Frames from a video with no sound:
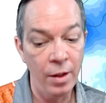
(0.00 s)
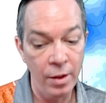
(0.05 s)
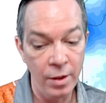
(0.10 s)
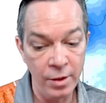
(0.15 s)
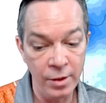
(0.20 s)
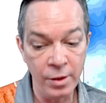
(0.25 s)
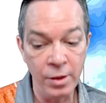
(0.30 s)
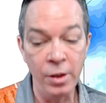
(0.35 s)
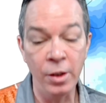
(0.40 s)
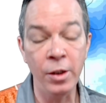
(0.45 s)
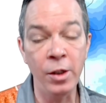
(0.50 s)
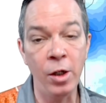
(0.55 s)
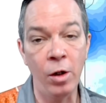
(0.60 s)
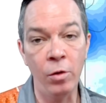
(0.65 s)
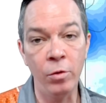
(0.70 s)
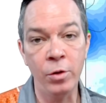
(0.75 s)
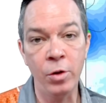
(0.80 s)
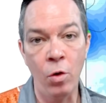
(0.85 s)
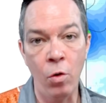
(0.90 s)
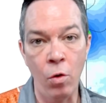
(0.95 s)
this could
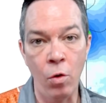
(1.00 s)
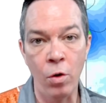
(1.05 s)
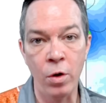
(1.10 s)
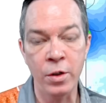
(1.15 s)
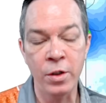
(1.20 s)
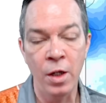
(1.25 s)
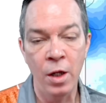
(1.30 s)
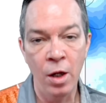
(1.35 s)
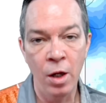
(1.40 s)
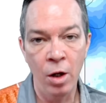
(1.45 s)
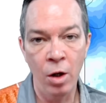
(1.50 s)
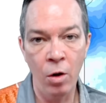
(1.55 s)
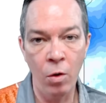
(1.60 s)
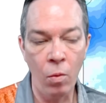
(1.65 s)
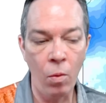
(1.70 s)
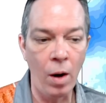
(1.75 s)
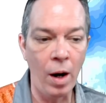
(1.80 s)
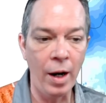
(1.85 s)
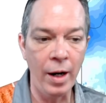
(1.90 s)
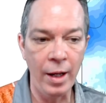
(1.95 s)
go towards
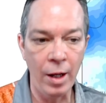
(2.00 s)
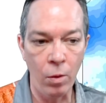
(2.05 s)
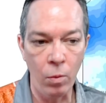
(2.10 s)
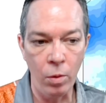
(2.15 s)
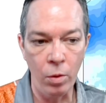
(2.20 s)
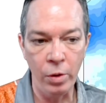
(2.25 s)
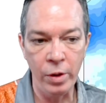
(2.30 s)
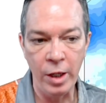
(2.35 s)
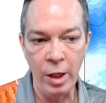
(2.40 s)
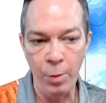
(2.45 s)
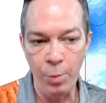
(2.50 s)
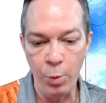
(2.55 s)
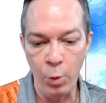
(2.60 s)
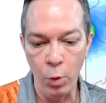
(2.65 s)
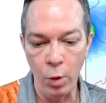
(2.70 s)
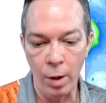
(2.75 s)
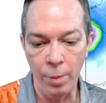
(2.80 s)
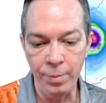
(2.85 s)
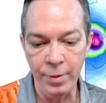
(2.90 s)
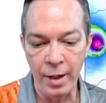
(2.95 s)
Hawaii. I will keep you
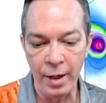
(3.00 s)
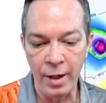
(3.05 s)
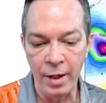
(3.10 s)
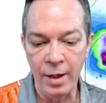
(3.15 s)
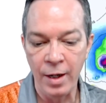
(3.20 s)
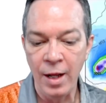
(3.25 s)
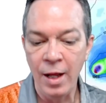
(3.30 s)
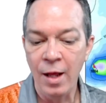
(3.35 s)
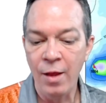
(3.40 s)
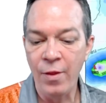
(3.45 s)
updated.